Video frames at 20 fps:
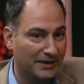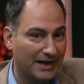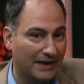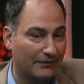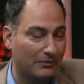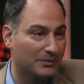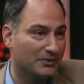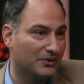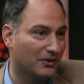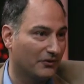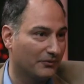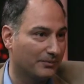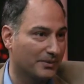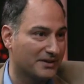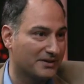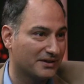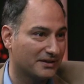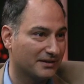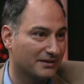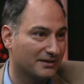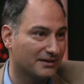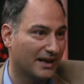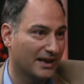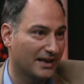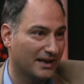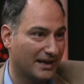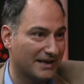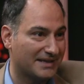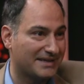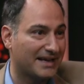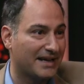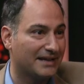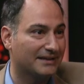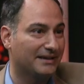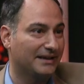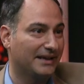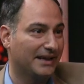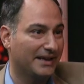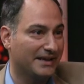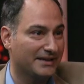government of President
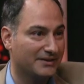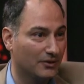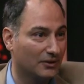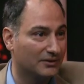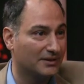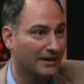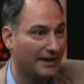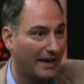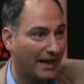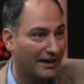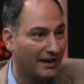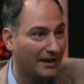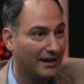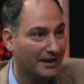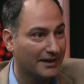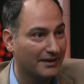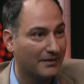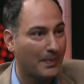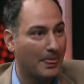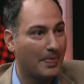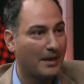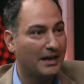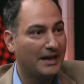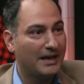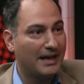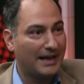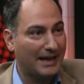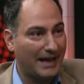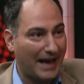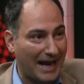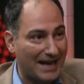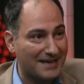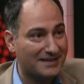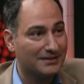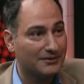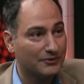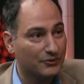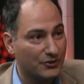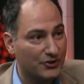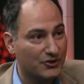Assad is not an ally
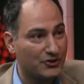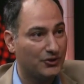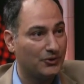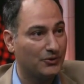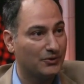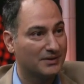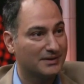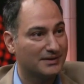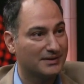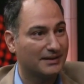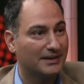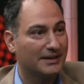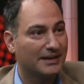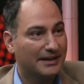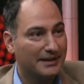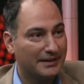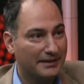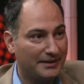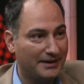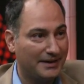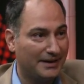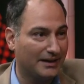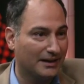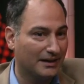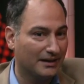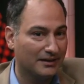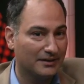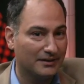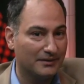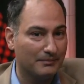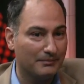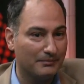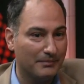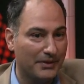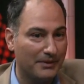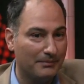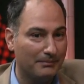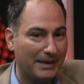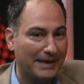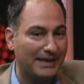hasn't reduced
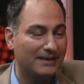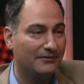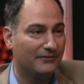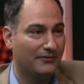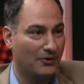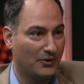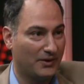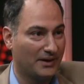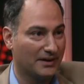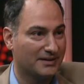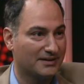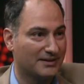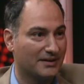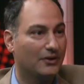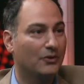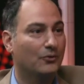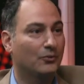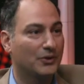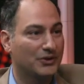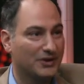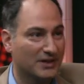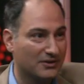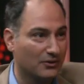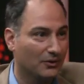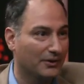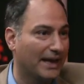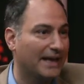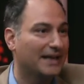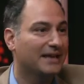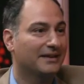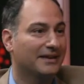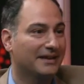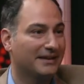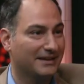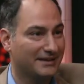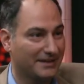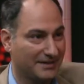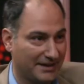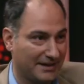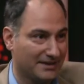the main focus, which is on anything
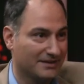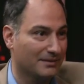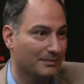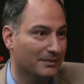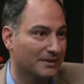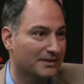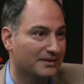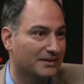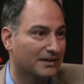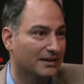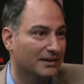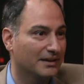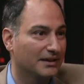that is Islamist.